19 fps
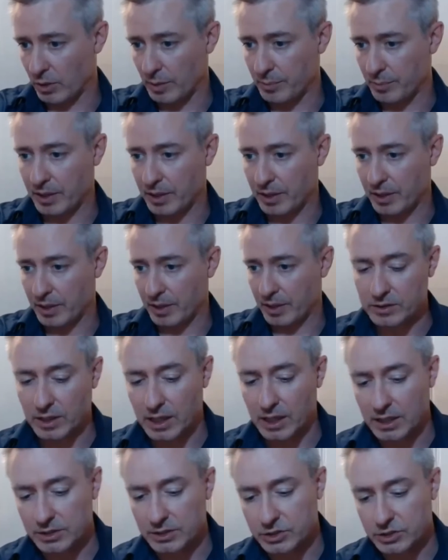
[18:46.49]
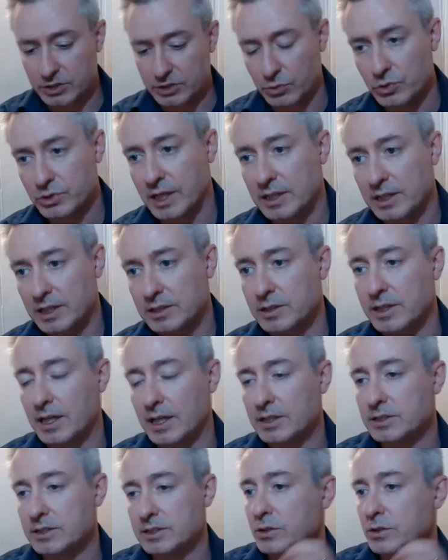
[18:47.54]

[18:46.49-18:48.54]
but Ardy, you also had the idea